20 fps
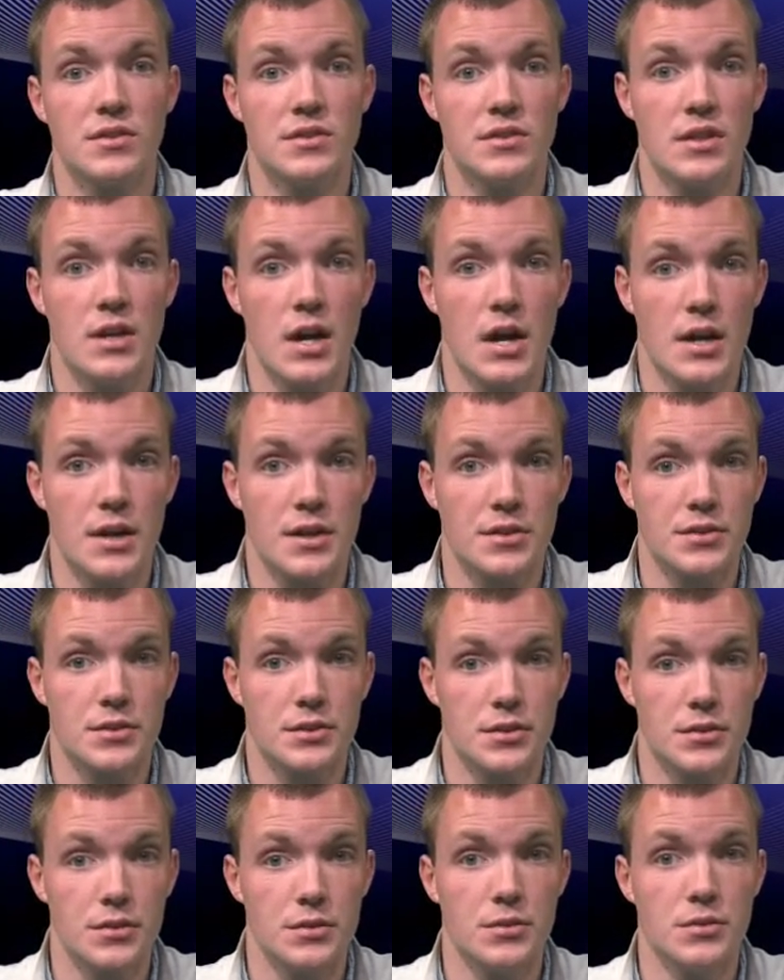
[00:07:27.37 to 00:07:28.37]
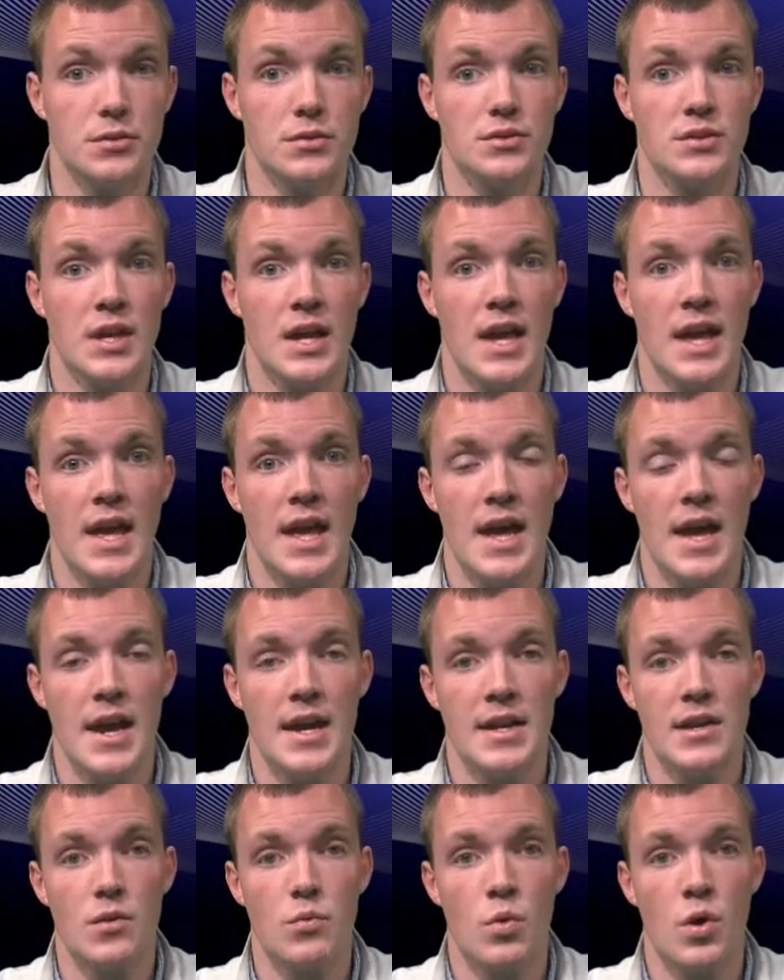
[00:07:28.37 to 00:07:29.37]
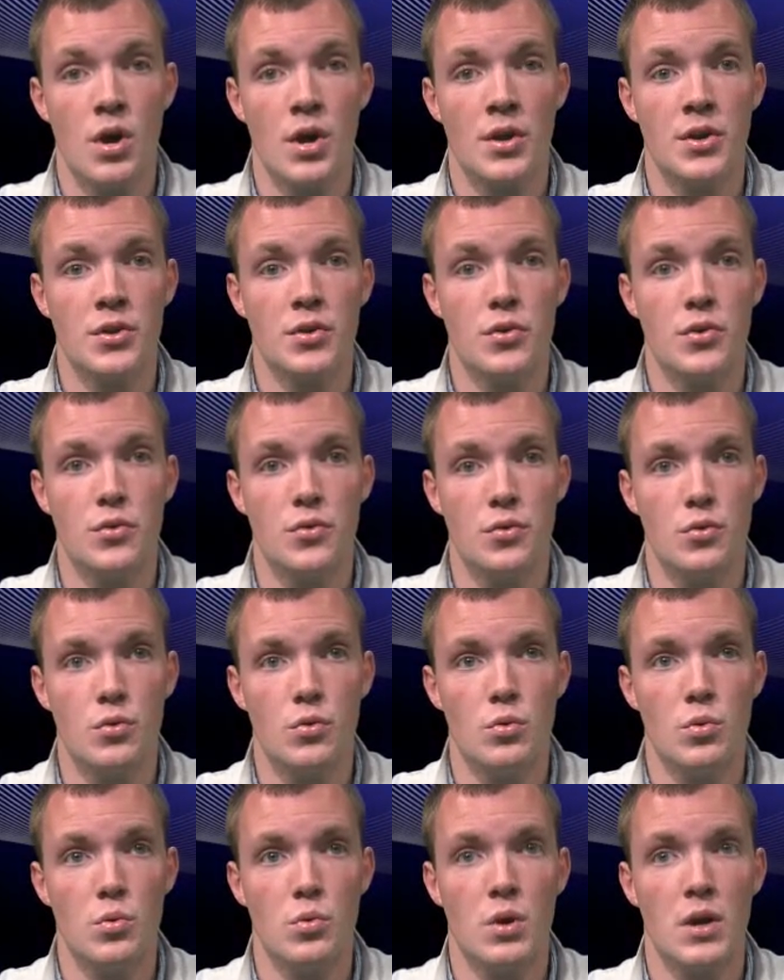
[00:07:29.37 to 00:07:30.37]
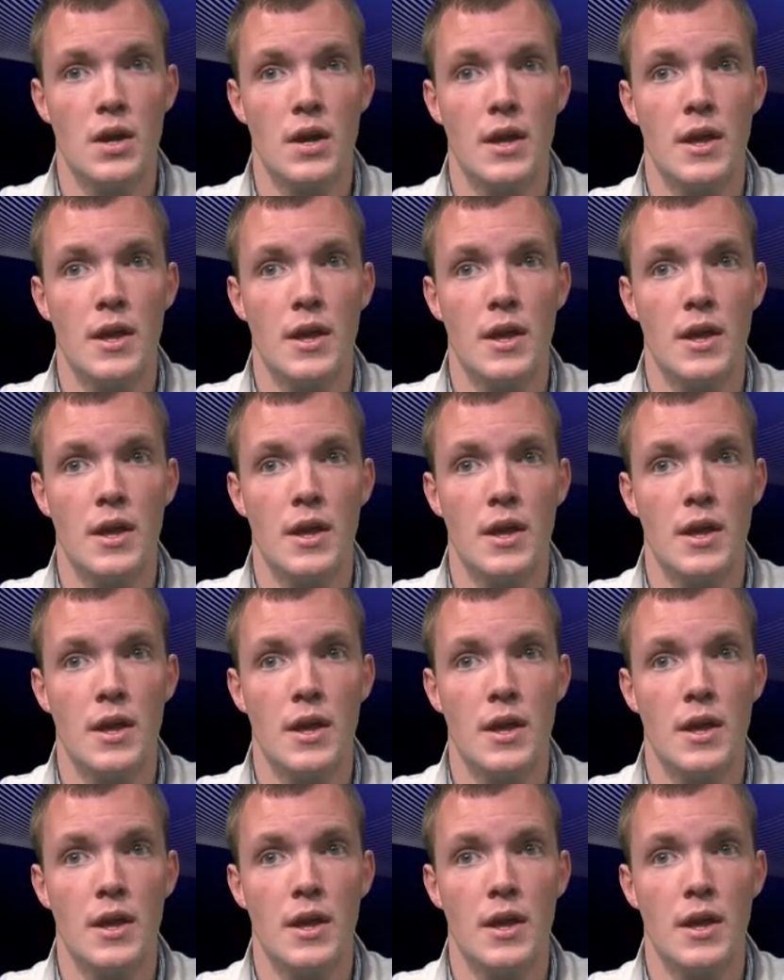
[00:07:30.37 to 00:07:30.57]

doctors, anyone who